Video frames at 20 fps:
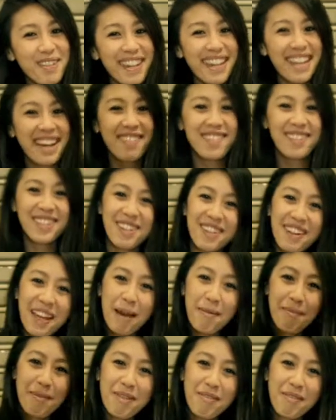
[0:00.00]
Hui! I'm so
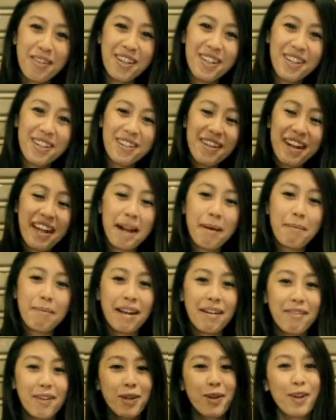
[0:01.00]
happy for you, and I'm
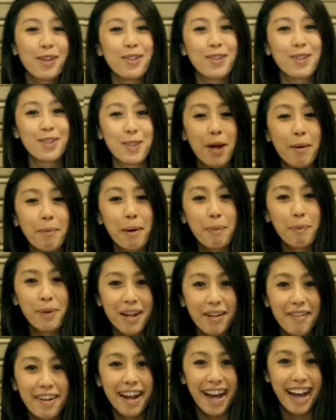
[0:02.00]
never going to stop
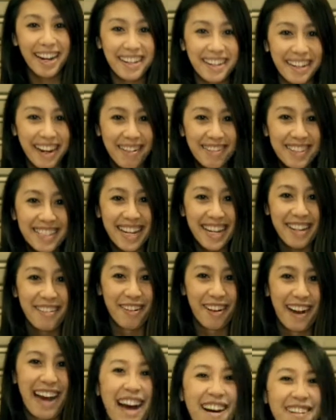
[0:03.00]
appearing unannounced at
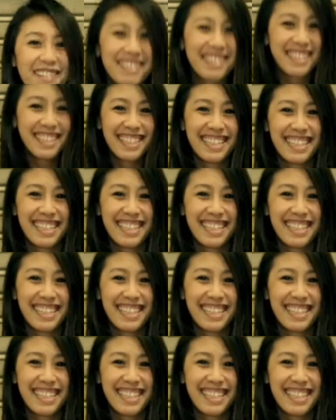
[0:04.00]
your house.